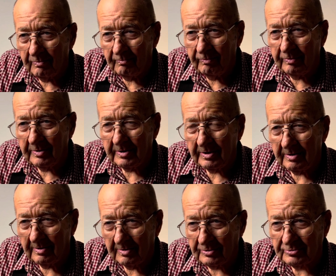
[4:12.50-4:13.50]
to be
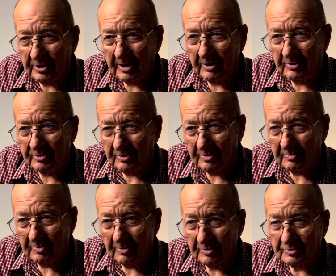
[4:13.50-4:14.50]
a janitor,
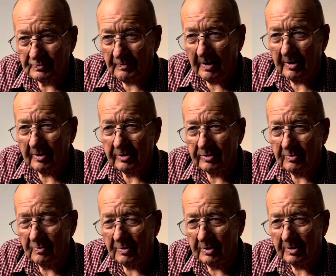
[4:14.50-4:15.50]
Rose Pie. You
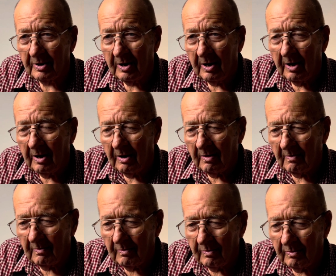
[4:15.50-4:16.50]
want to
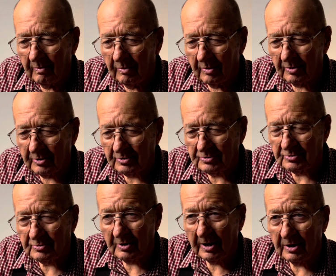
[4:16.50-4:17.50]
work at
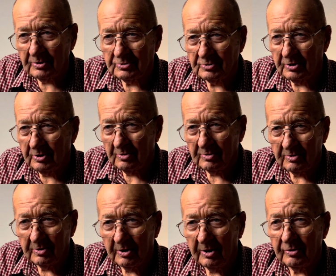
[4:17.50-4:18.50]
Strand Steel
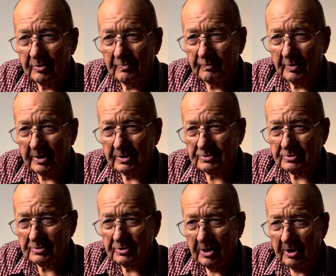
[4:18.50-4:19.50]
or other
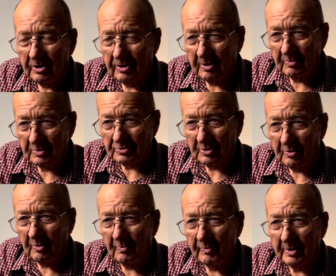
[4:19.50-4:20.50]
places. There was a
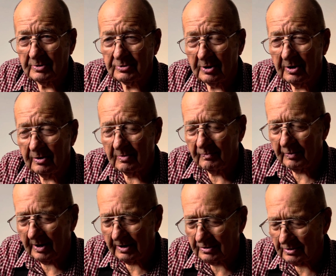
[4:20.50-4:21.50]
whole bunch of other
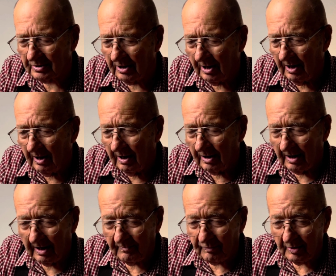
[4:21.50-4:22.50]
places.
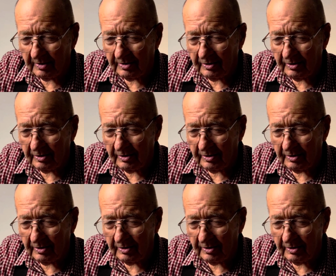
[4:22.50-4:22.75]
I put